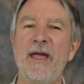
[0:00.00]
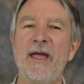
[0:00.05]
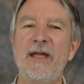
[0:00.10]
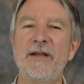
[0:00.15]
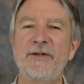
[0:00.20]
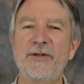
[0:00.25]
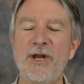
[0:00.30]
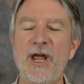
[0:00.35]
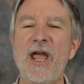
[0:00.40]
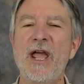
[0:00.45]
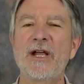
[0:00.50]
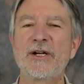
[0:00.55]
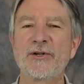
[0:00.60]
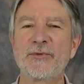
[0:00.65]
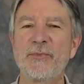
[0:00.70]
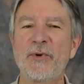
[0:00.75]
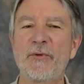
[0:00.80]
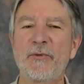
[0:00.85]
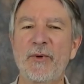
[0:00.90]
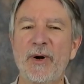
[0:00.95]
a
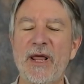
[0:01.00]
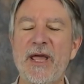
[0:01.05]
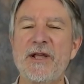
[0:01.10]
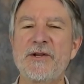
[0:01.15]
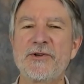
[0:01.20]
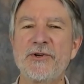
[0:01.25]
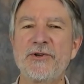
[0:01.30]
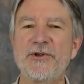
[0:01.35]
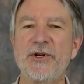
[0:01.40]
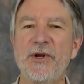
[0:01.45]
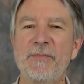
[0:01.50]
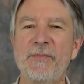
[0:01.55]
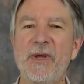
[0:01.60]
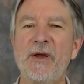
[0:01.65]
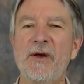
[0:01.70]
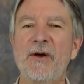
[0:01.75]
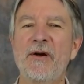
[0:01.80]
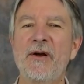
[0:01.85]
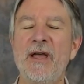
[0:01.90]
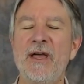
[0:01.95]
tangible relationship
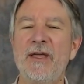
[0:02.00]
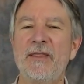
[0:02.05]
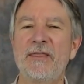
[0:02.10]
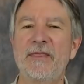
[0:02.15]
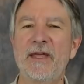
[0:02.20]
here